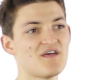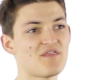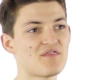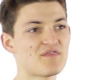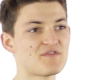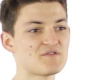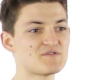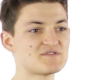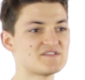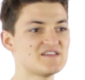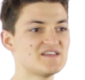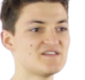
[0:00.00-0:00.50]

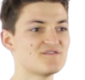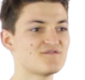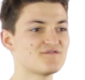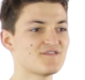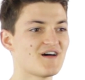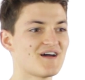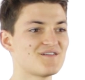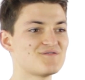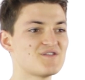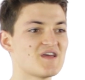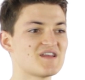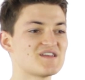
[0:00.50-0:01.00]

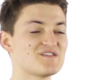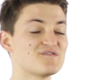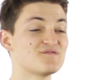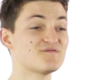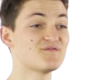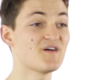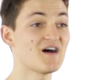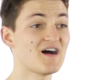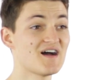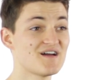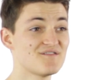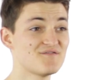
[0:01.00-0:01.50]

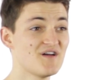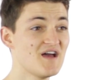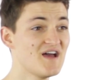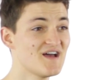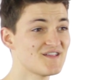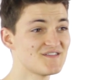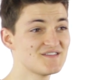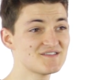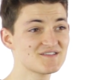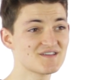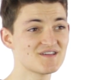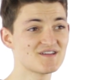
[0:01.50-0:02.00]
EN13595.
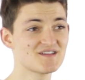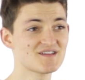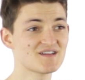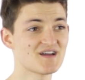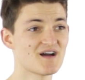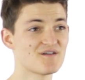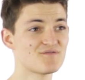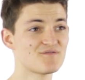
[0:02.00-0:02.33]
This is going to